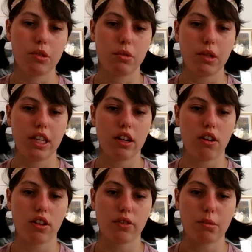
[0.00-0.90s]
between
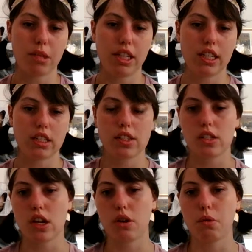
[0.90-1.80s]
all of the minions,
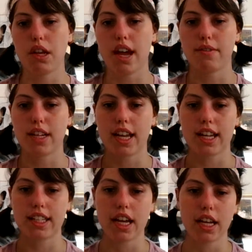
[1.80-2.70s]
so we haven't
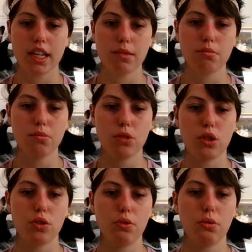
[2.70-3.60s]
had time
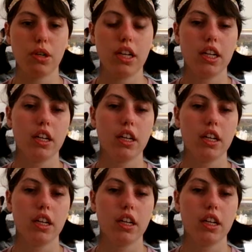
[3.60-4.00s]
to